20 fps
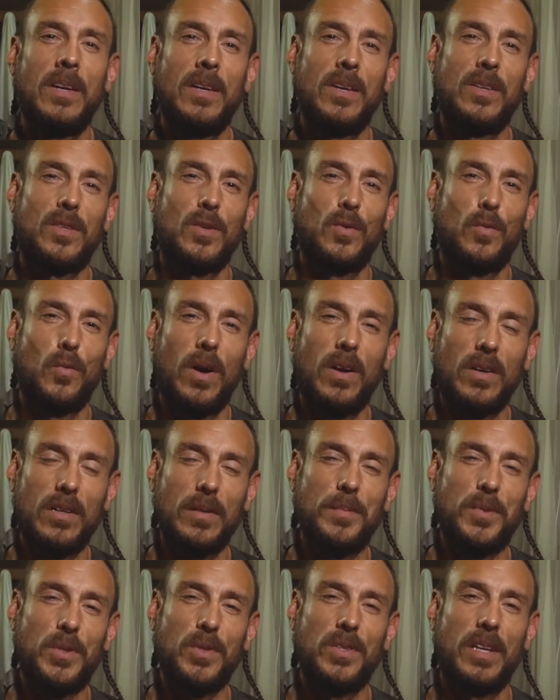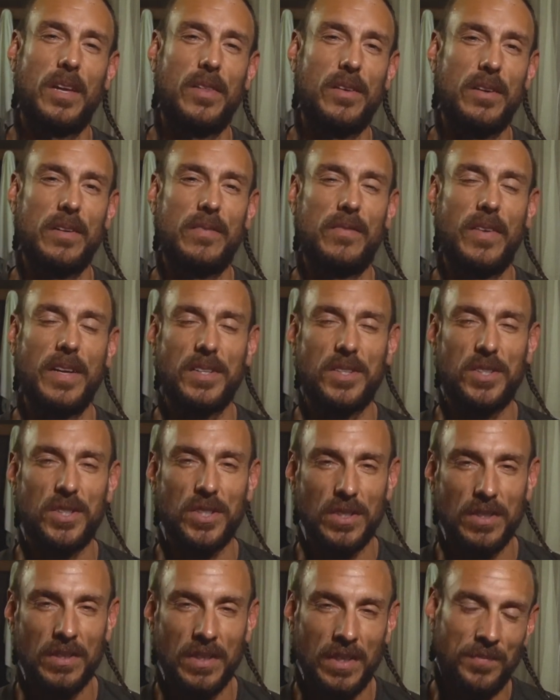So welcome to another
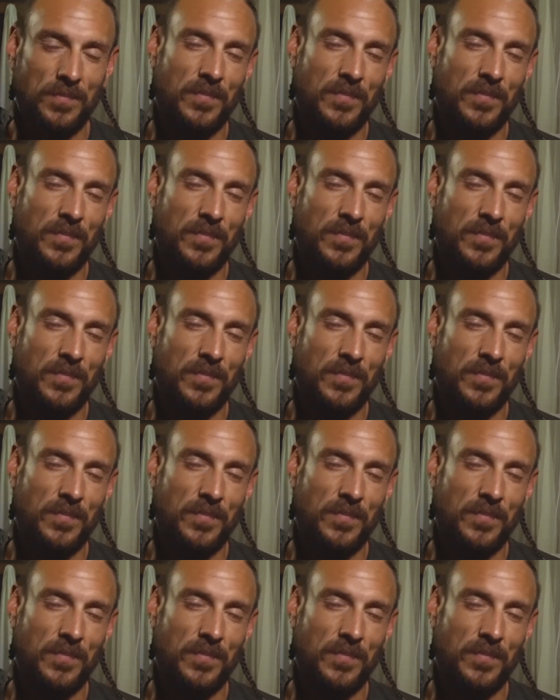adventure.